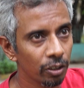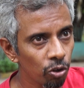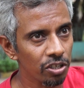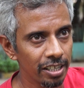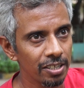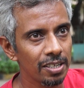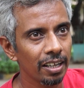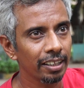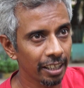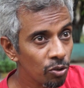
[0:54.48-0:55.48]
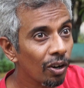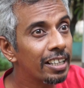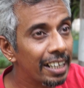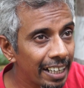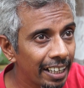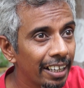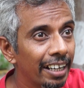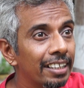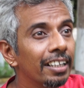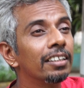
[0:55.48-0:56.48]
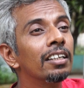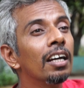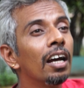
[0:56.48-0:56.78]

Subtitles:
Those days. That's what written